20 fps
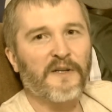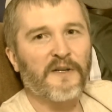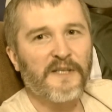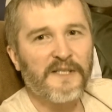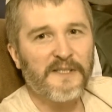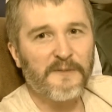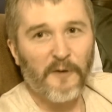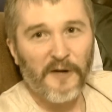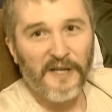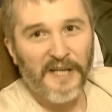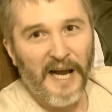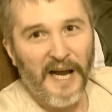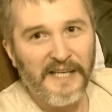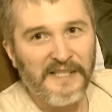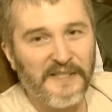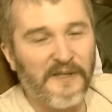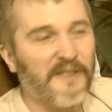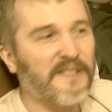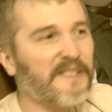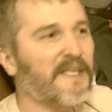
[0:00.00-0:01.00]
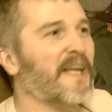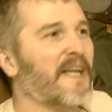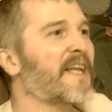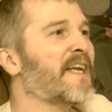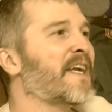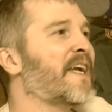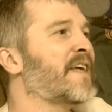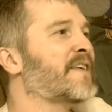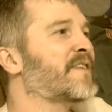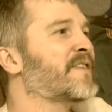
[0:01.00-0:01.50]
and this is where it kind of starts
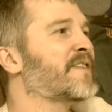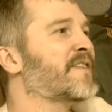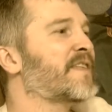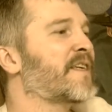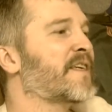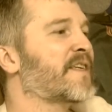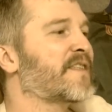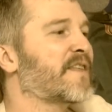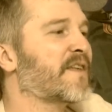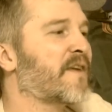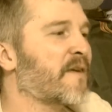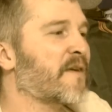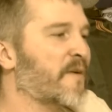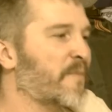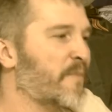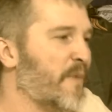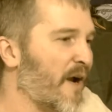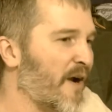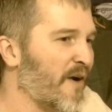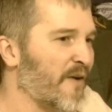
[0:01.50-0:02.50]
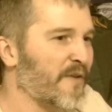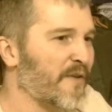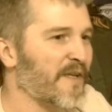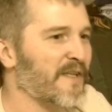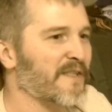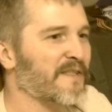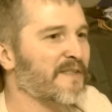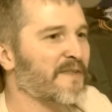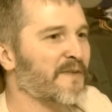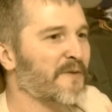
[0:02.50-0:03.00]
getting interesting because you can compare
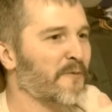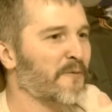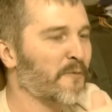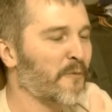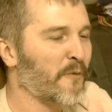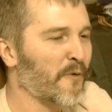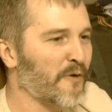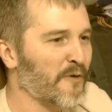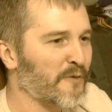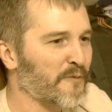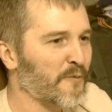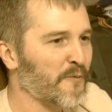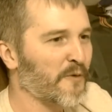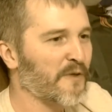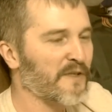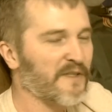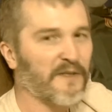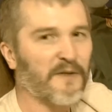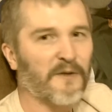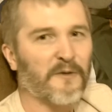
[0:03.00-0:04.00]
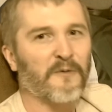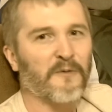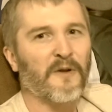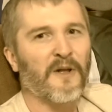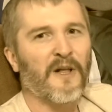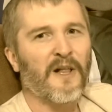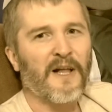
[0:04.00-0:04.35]
this to World War II.